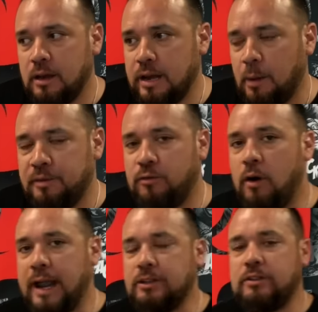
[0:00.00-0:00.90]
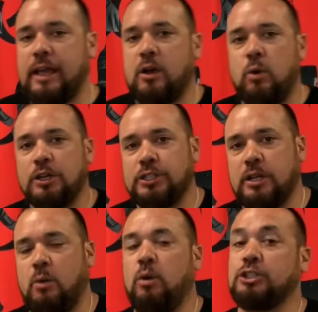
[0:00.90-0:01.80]
Now, before I answer that
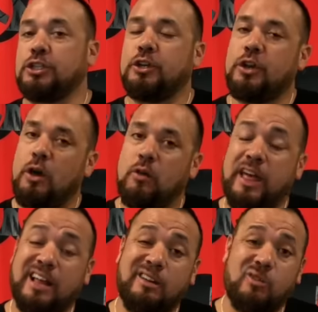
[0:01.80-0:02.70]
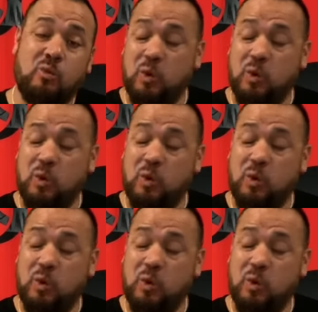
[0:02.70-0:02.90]
question, I want you to know that